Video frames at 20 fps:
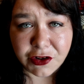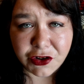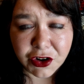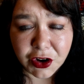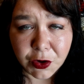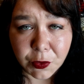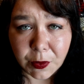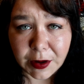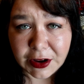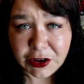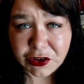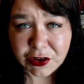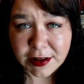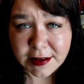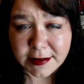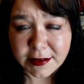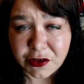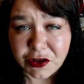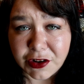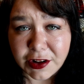and
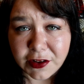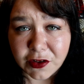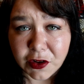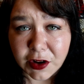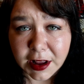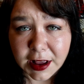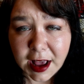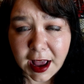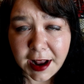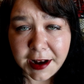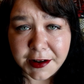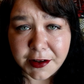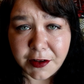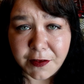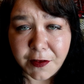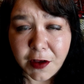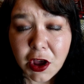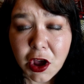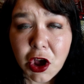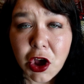generations, and she's going to kind
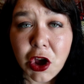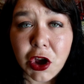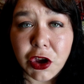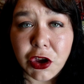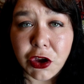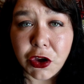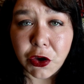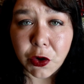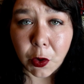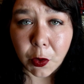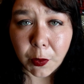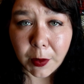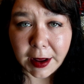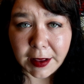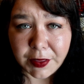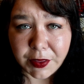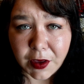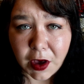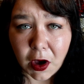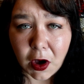of
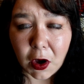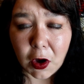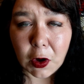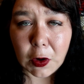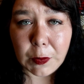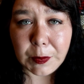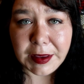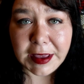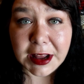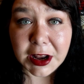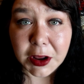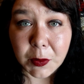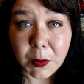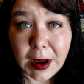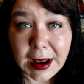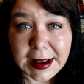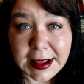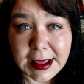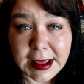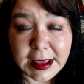curate the home, get it
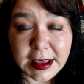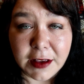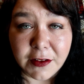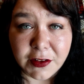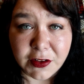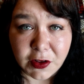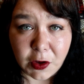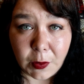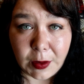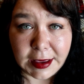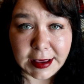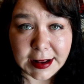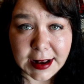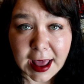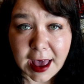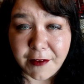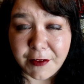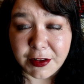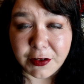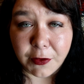ready so it can
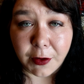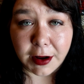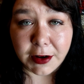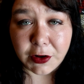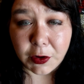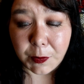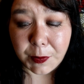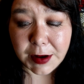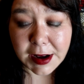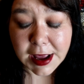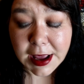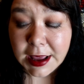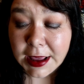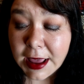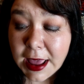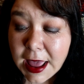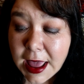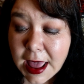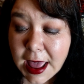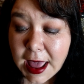have its grand opening
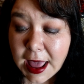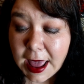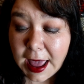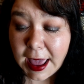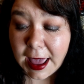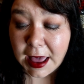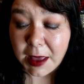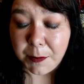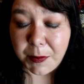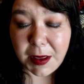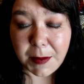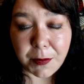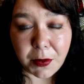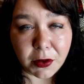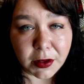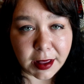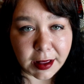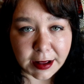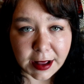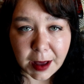and people
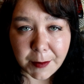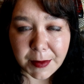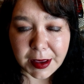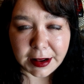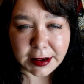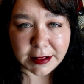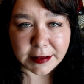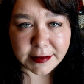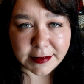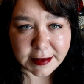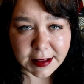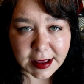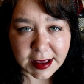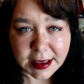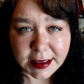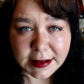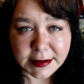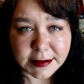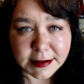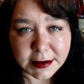can come in and see
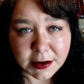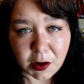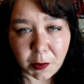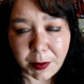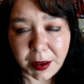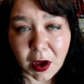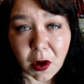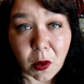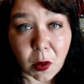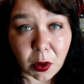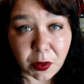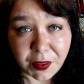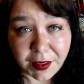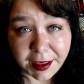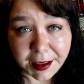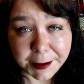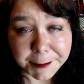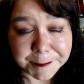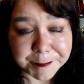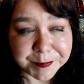it, and it'll be a whole
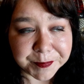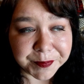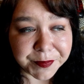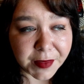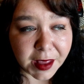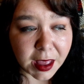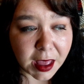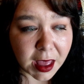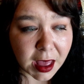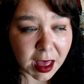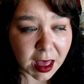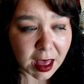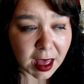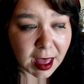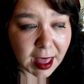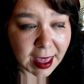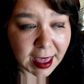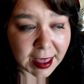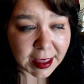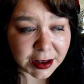thing.
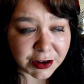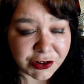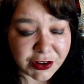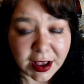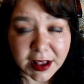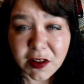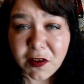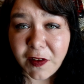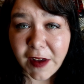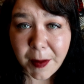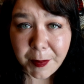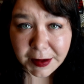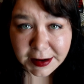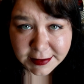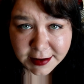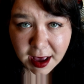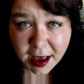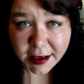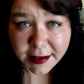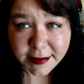And she has family
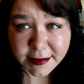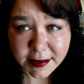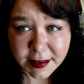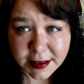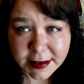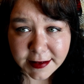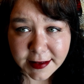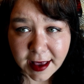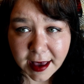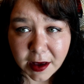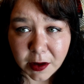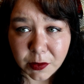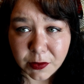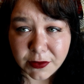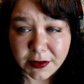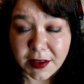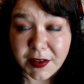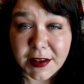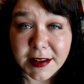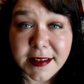ties to this
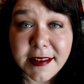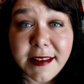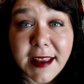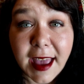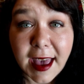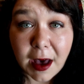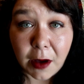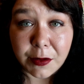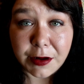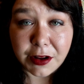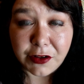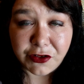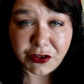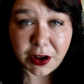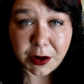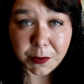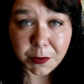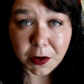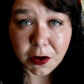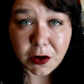house and this town in
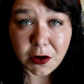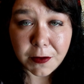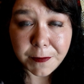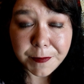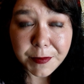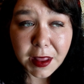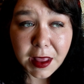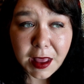general.